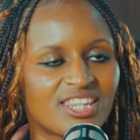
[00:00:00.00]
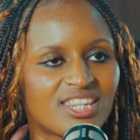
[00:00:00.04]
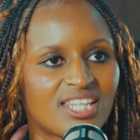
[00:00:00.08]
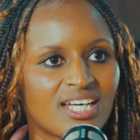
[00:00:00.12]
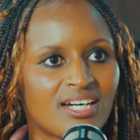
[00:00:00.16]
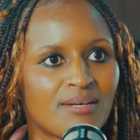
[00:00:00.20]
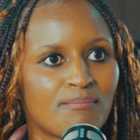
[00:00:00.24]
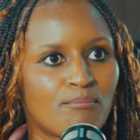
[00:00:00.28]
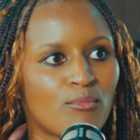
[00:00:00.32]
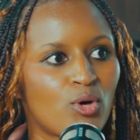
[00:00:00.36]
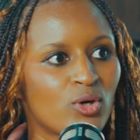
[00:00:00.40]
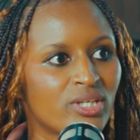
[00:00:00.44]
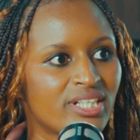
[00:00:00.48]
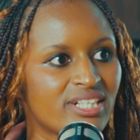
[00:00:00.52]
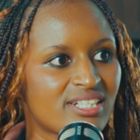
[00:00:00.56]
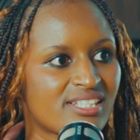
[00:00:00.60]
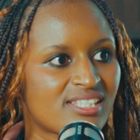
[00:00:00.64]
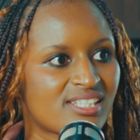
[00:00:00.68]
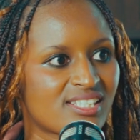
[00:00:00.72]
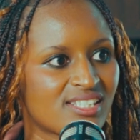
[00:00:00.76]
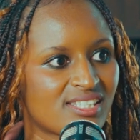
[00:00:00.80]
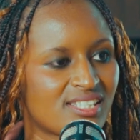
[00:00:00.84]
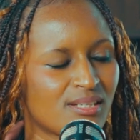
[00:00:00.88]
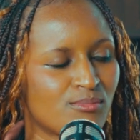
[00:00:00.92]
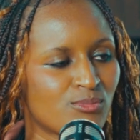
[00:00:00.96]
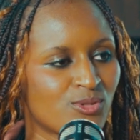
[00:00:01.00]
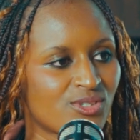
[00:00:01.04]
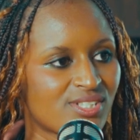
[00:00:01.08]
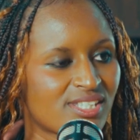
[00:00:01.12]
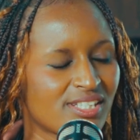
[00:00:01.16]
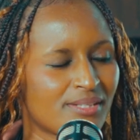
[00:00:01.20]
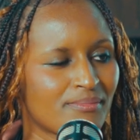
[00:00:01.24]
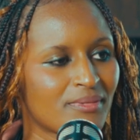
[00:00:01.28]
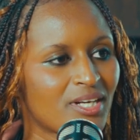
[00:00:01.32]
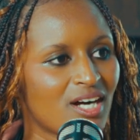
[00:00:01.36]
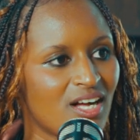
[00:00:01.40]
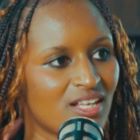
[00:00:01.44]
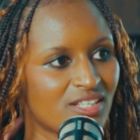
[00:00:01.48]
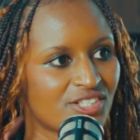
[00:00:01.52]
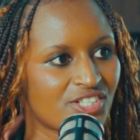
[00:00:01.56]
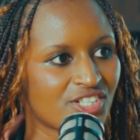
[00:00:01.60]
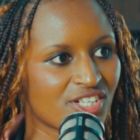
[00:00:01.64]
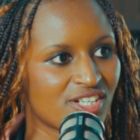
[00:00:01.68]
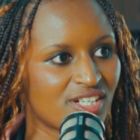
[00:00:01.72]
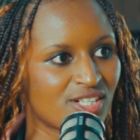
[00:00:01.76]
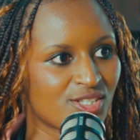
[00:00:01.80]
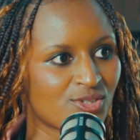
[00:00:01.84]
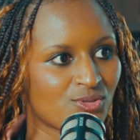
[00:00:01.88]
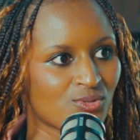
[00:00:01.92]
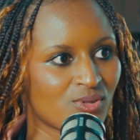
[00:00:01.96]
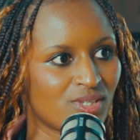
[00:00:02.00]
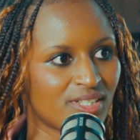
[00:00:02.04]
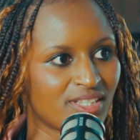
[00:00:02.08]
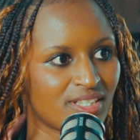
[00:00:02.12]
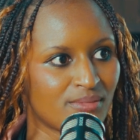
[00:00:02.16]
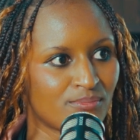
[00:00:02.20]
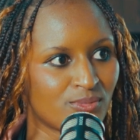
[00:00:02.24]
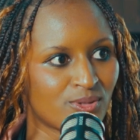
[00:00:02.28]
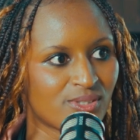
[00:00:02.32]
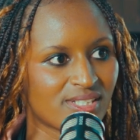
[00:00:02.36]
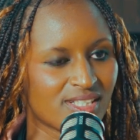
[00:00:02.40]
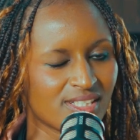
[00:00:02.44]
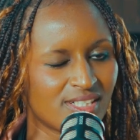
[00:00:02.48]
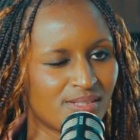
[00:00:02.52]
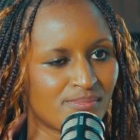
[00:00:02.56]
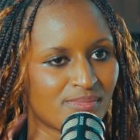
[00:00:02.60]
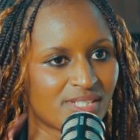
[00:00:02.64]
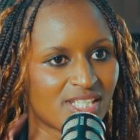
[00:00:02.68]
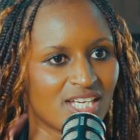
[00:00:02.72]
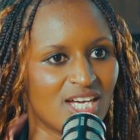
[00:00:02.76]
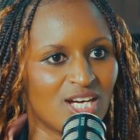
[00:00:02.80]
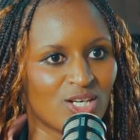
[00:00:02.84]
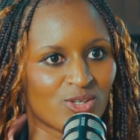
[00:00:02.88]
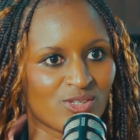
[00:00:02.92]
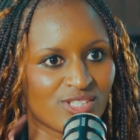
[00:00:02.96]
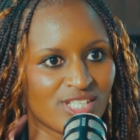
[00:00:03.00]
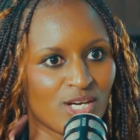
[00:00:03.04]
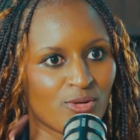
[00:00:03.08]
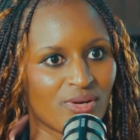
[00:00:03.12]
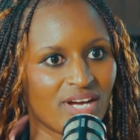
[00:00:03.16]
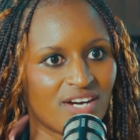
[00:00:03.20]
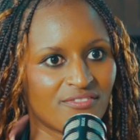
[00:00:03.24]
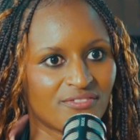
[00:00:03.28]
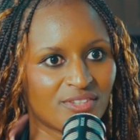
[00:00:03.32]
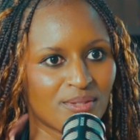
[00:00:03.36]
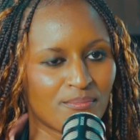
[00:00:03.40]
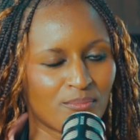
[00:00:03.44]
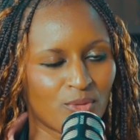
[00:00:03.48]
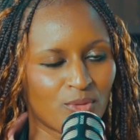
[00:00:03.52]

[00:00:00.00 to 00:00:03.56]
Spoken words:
the modest, the Muslim culture as well, the Muslims. Because now we have the